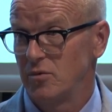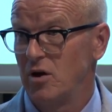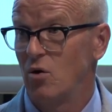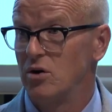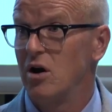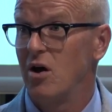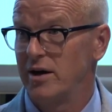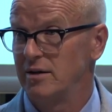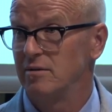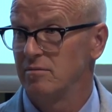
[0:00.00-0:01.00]
the
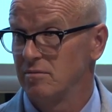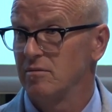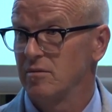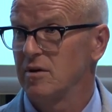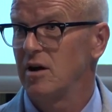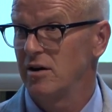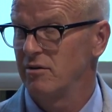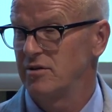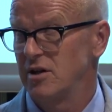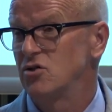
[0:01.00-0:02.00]
online
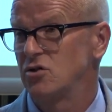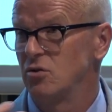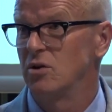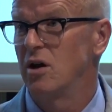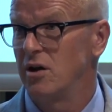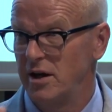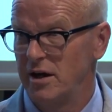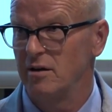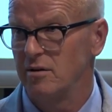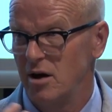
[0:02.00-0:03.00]
kind of digital
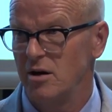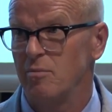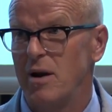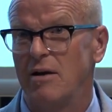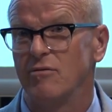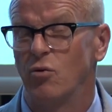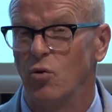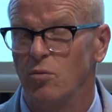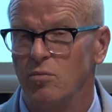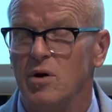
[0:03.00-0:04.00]
learning kind of
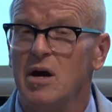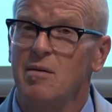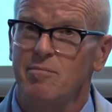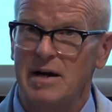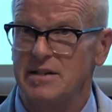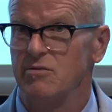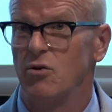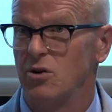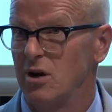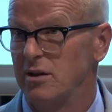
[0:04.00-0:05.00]
platform, massive
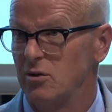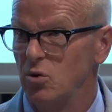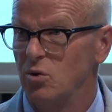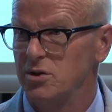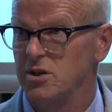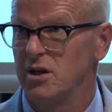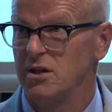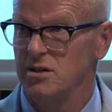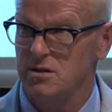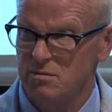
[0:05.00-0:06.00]
online
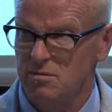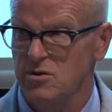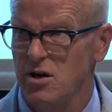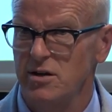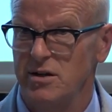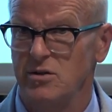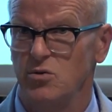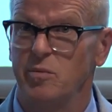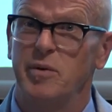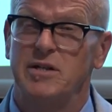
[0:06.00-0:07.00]
courses turned
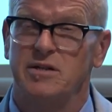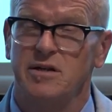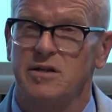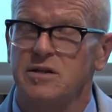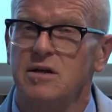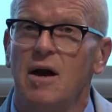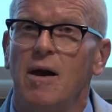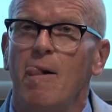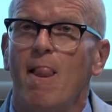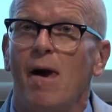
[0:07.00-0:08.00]
into a business,
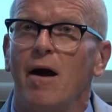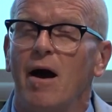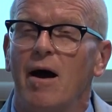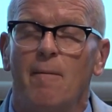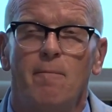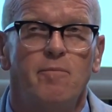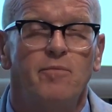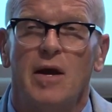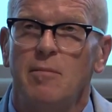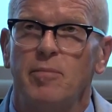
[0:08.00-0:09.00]

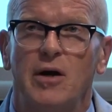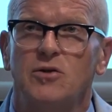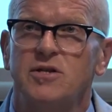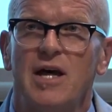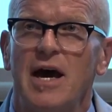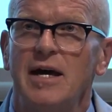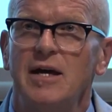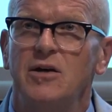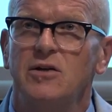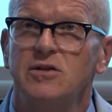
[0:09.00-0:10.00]
um, because
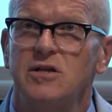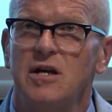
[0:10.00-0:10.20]
they can